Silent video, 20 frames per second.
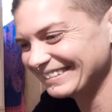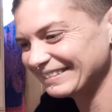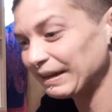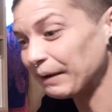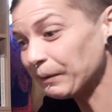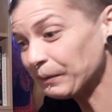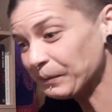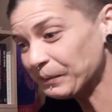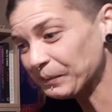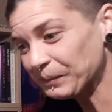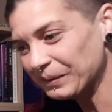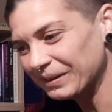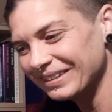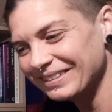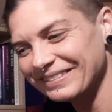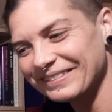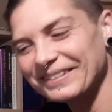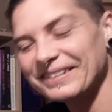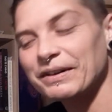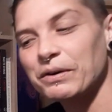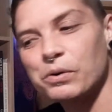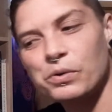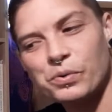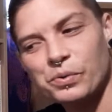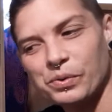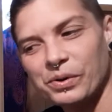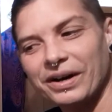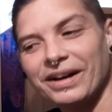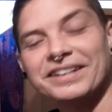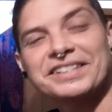Oh,
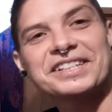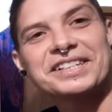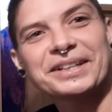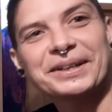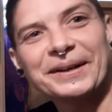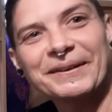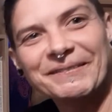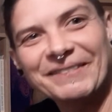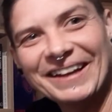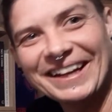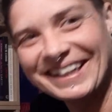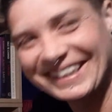oh, I just got a bit,